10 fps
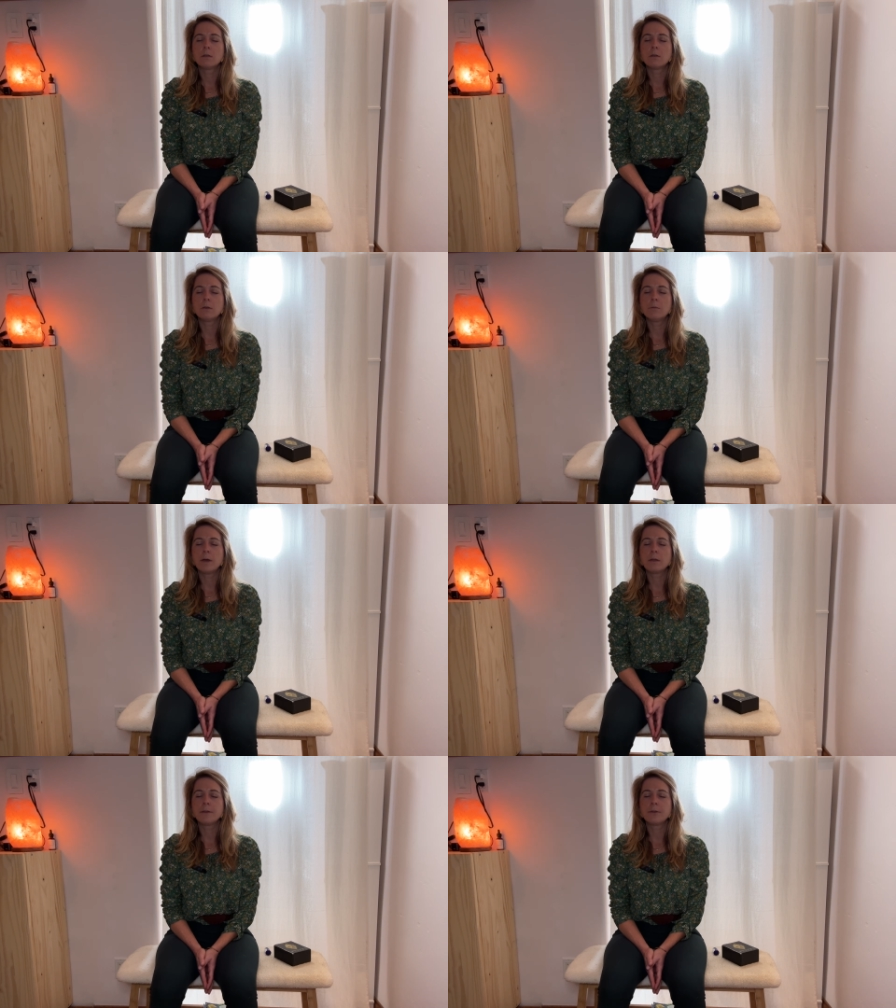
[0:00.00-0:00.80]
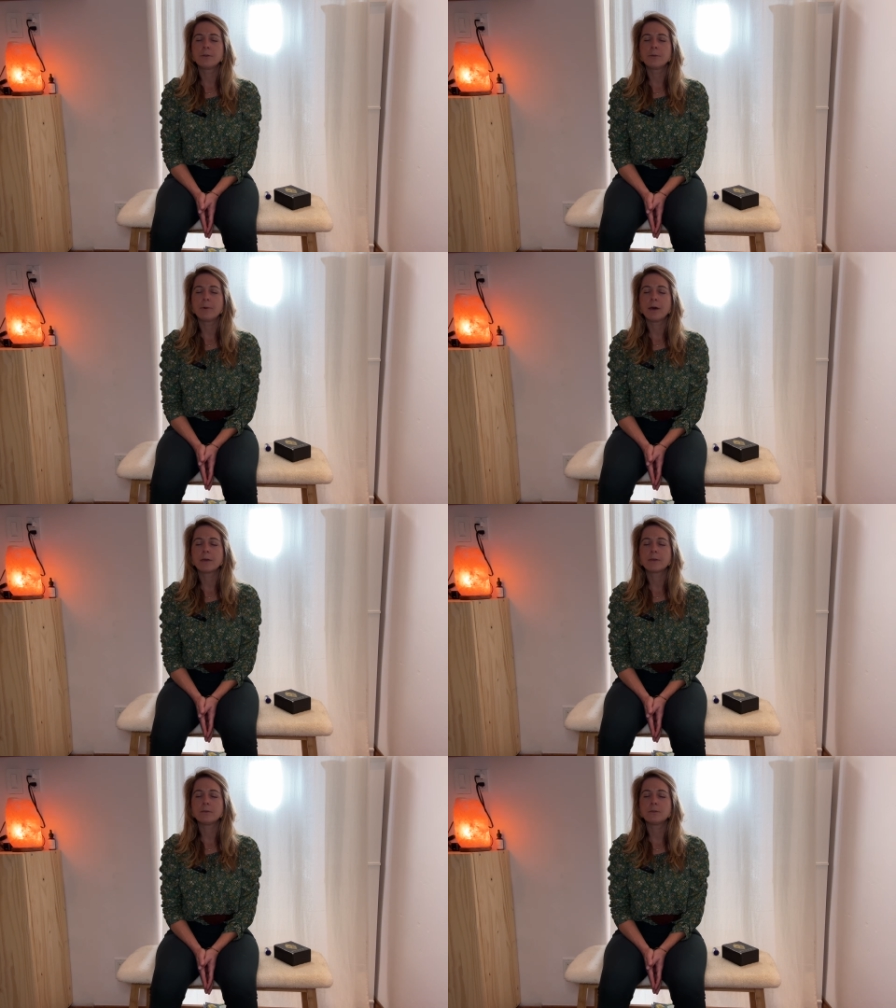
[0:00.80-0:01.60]
little by little back
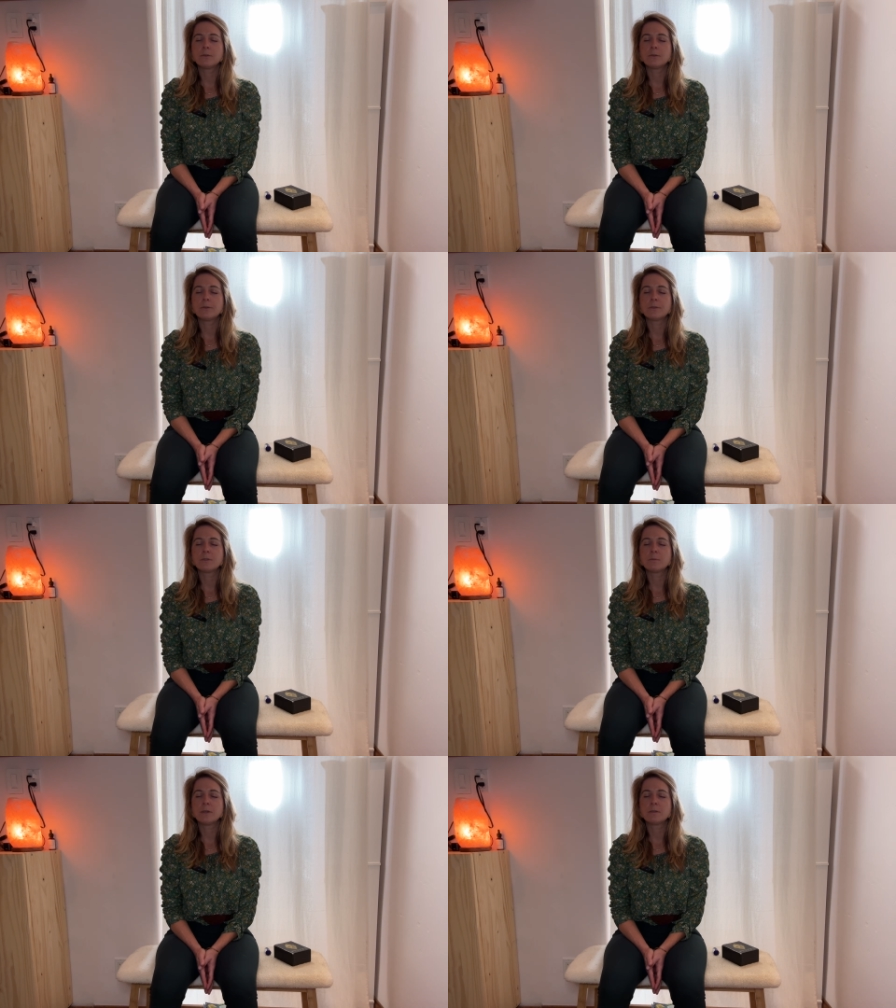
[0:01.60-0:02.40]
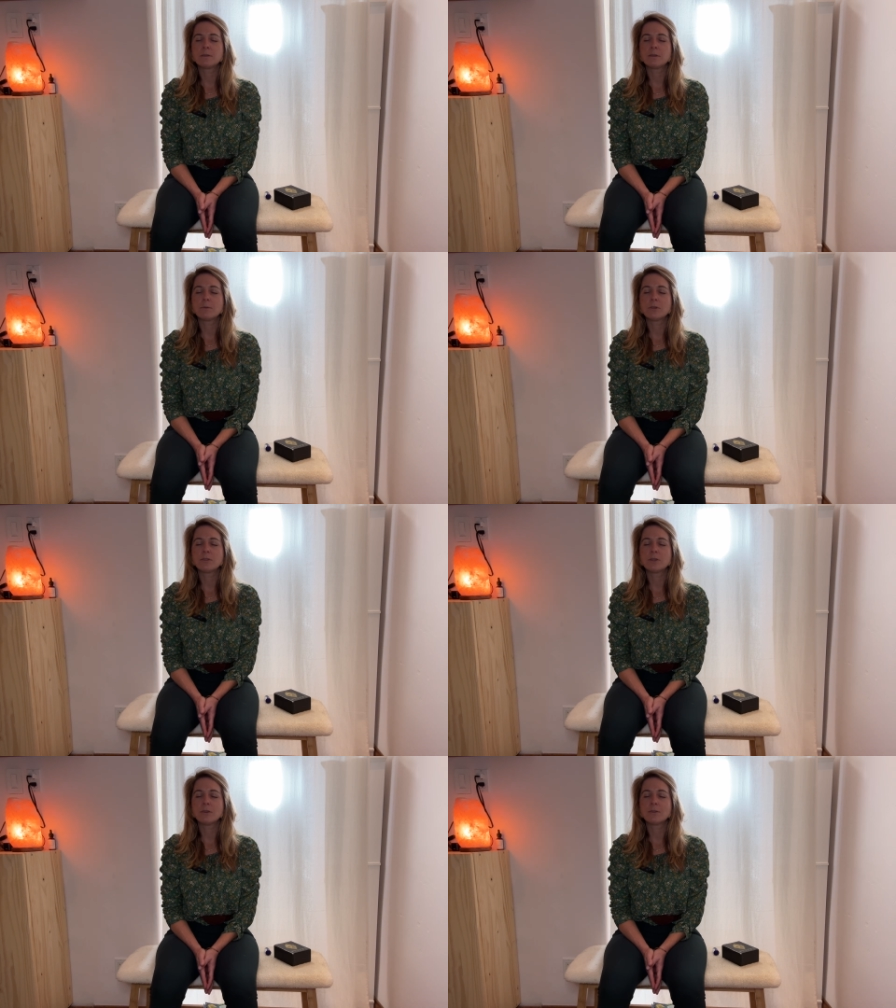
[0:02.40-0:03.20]
into the space that we
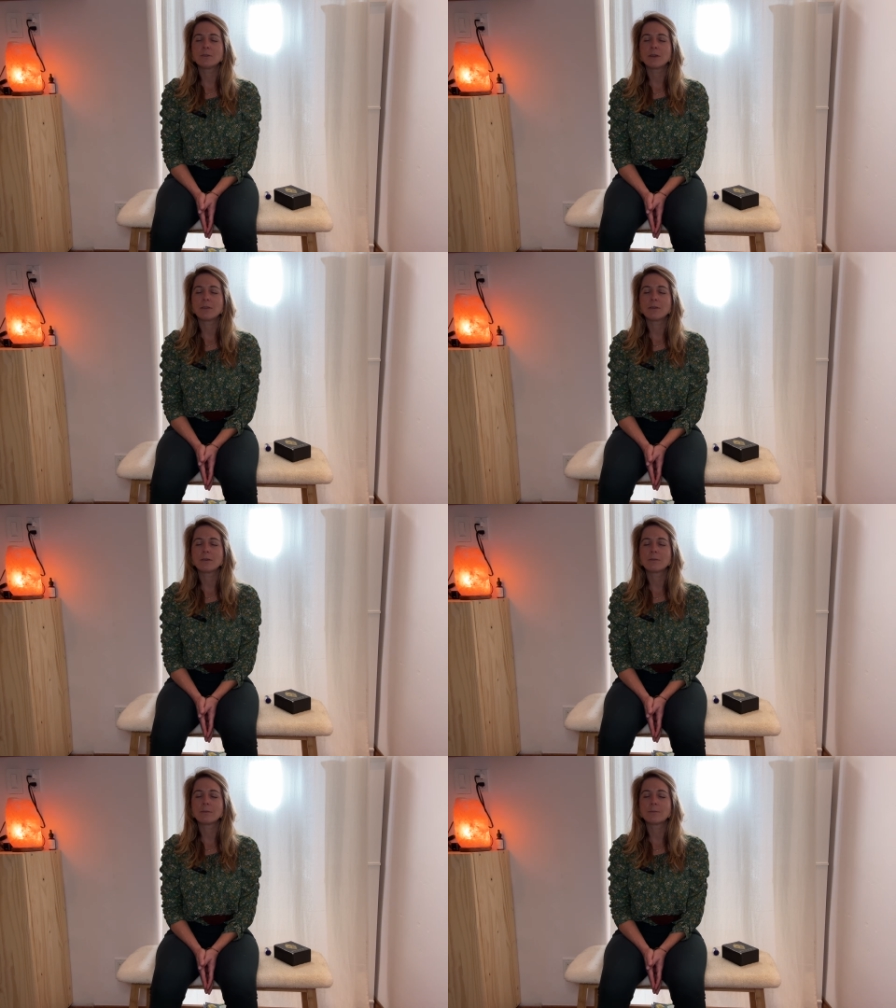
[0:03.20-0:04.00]
share together.